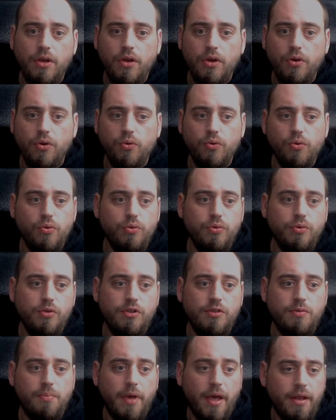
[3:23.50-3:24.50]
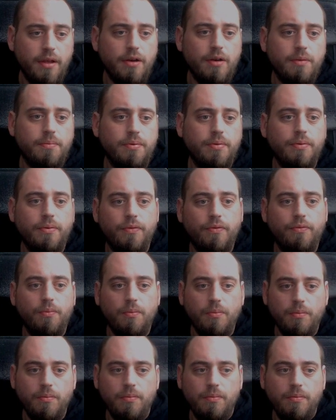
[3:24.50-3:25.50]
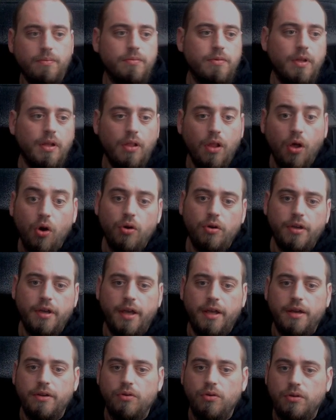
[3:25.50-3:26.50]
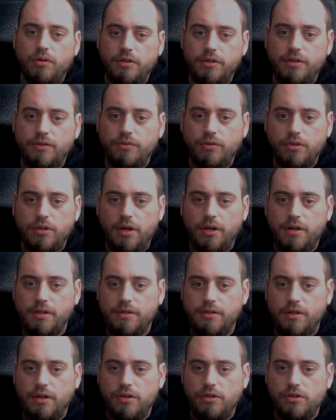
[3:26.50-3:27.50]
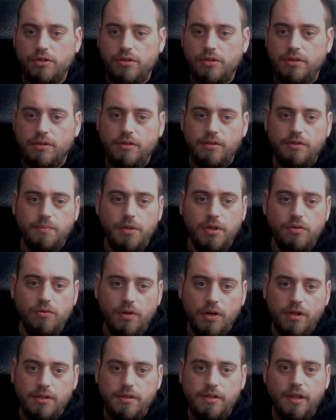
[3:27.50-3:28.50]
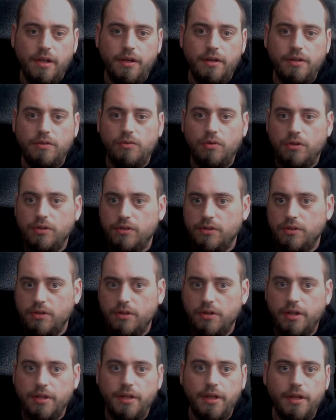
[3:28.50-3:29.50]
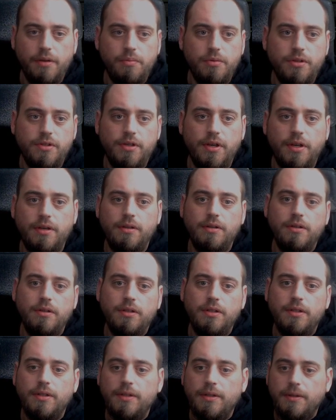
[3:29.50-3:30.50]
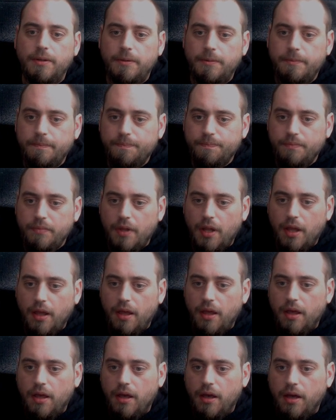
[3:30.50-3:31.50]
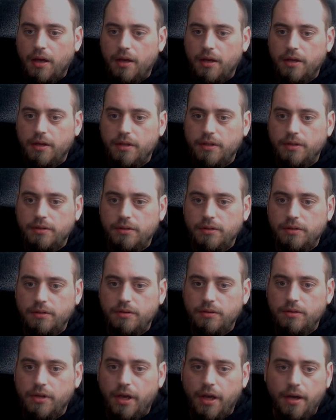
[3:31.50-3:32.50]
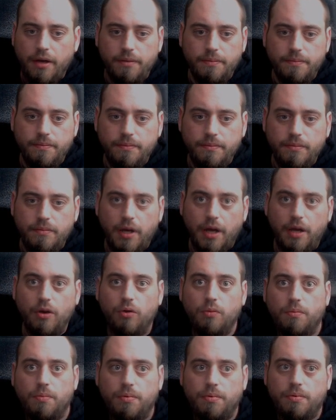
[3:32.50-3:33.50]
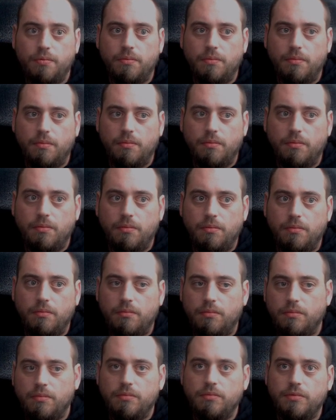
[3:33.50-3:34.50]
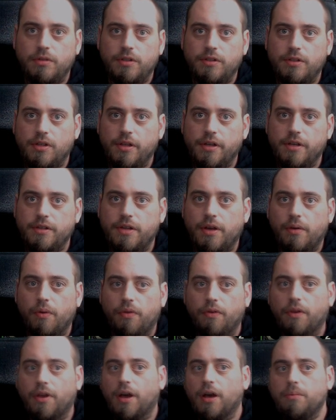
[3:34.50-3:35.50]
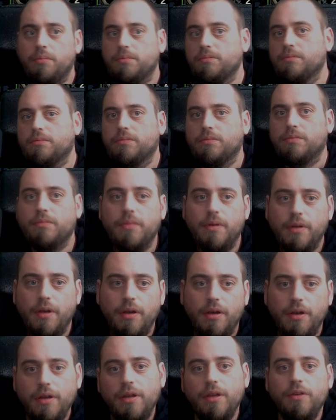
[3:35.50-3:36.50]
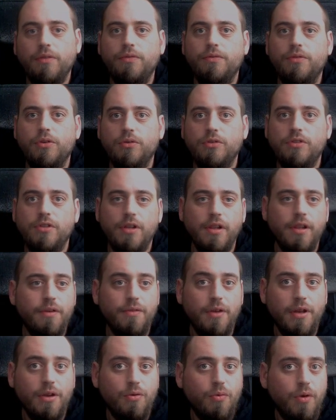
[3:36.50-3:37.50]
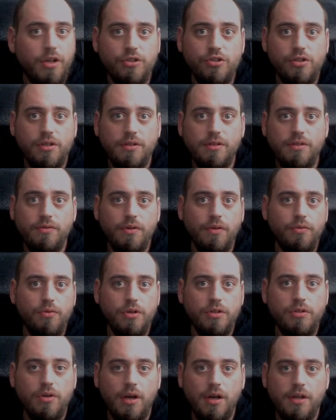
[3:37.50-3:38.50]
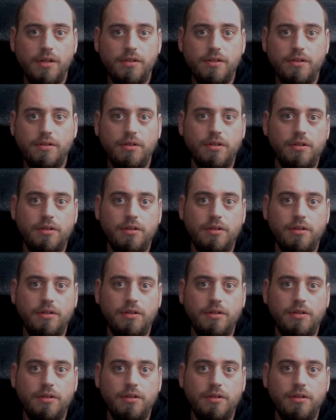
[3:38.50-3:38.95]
who sped up the long categories for Darkest Dungeon speedruns like the roster and any percent. And yeah, I hope this clears everything up. If you still have any questions, feel free to ask.